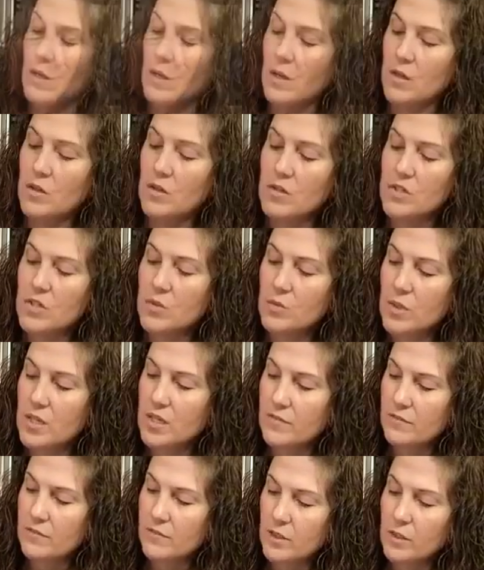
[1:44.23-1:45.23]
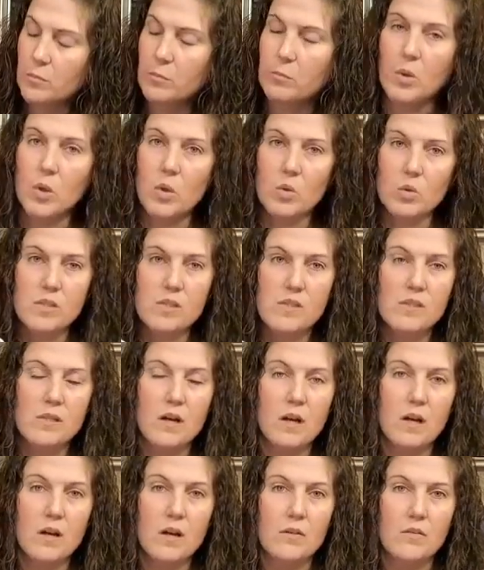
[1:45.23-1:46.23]
There's 3 different modes
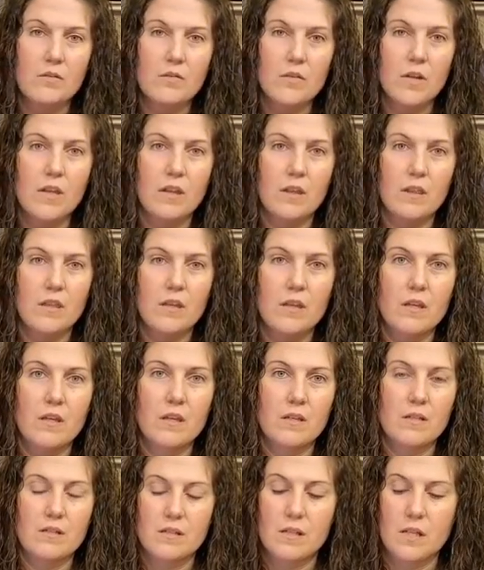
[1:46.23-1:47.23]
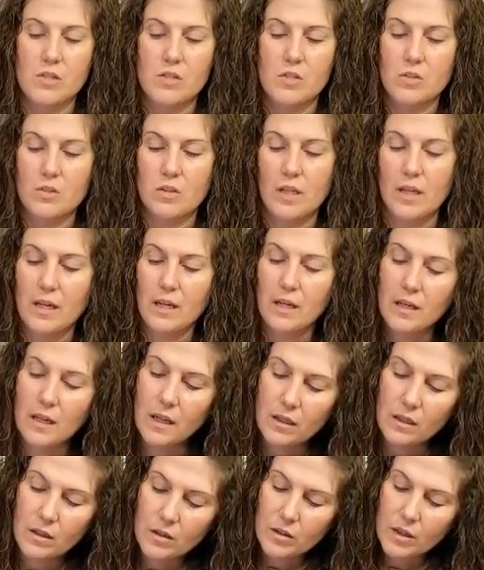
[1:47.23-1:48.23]
of the sensor light,
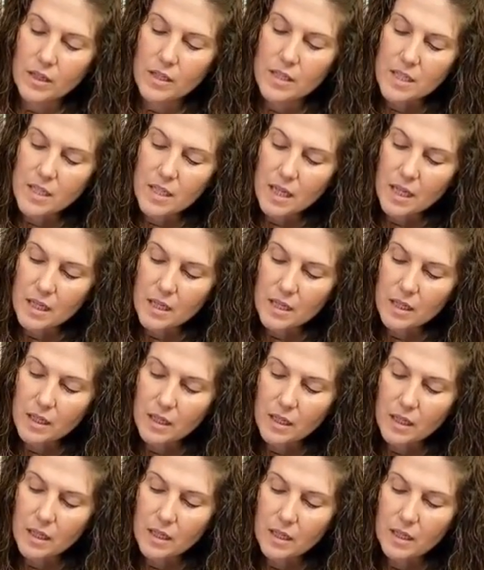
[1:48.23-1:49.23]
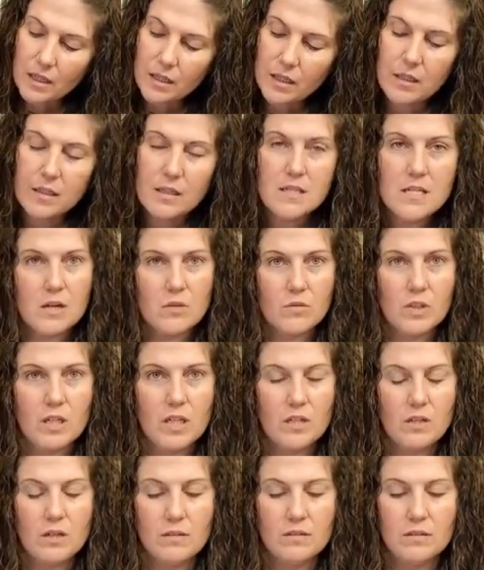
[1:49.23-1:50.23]
and they're indicated down
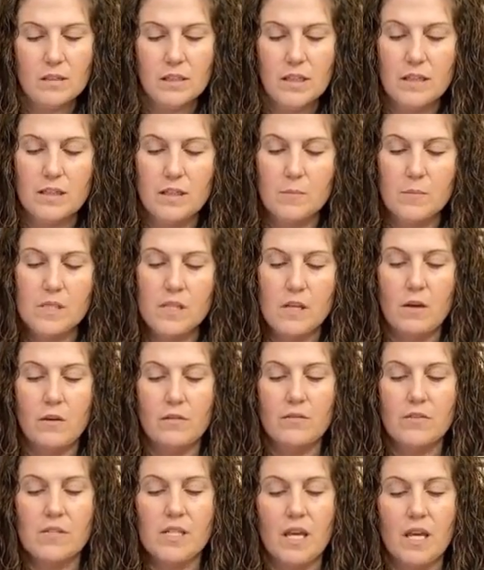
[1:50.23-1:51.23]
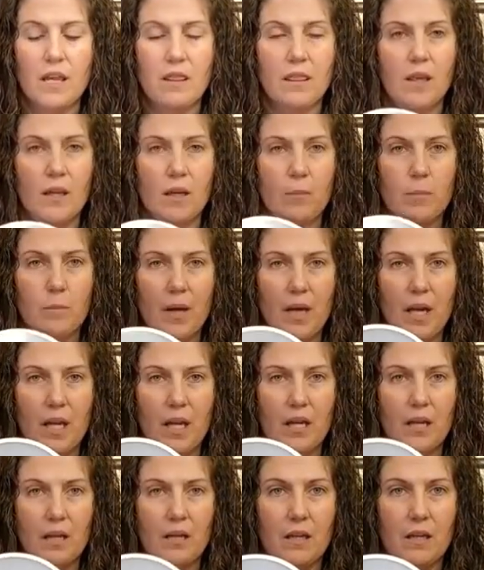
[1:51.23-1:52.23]
here on the light themselves and then
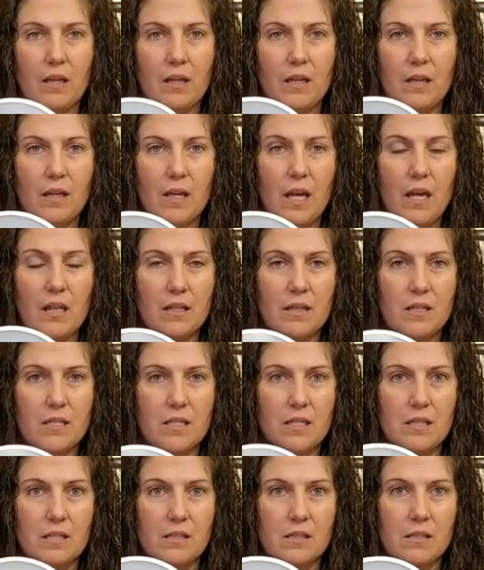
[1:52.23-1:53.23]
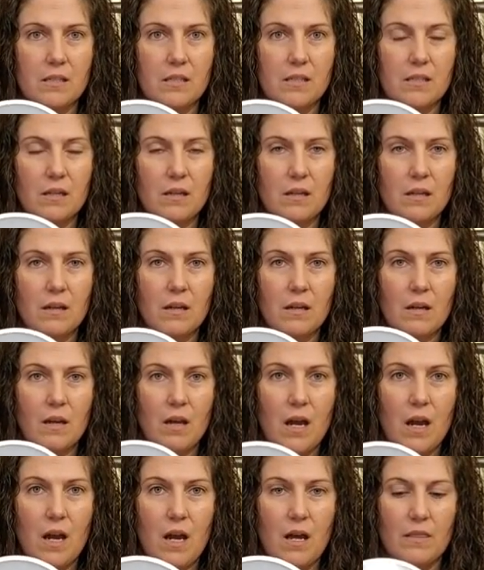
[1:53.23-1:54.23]
by LEDs
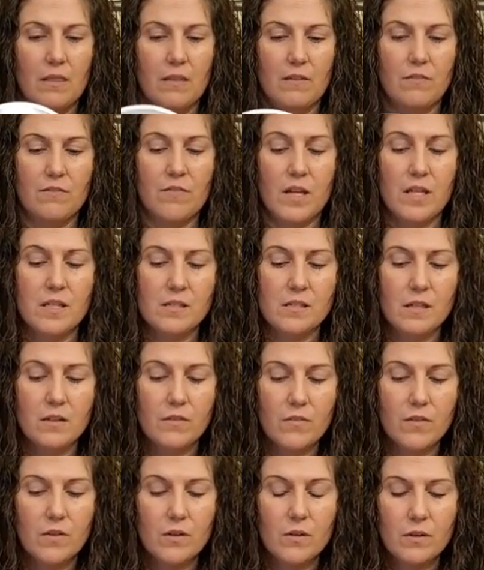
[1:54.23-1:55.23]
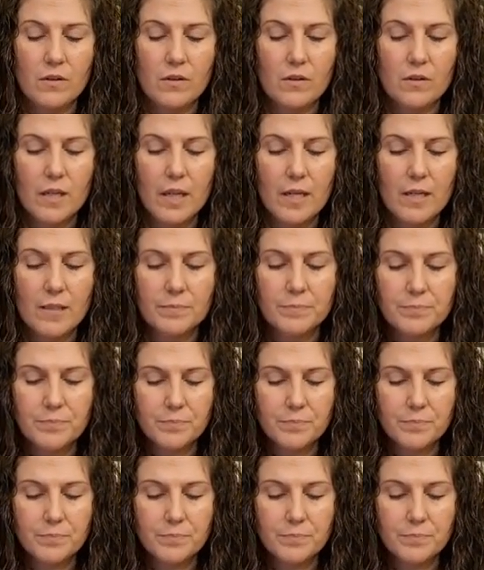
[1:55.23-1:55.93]
on the face of the light.